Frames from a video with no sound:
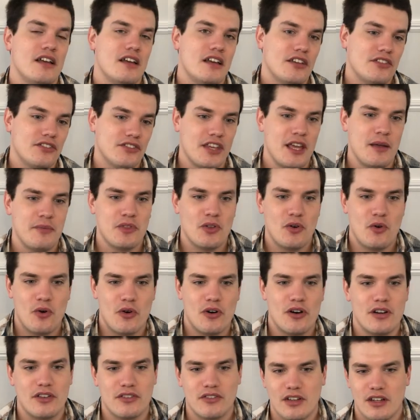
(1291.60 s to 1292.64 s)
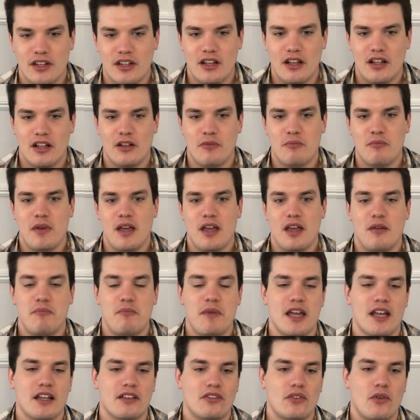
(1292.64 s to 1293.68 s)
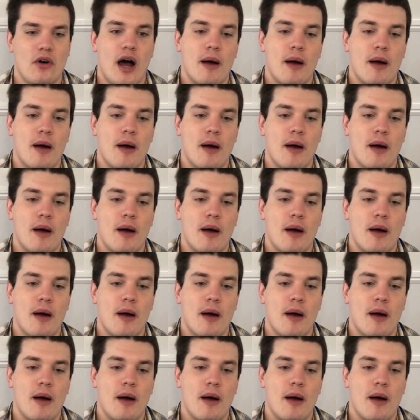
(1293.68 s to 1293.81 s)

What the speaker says: Escape the Horde is going to make it so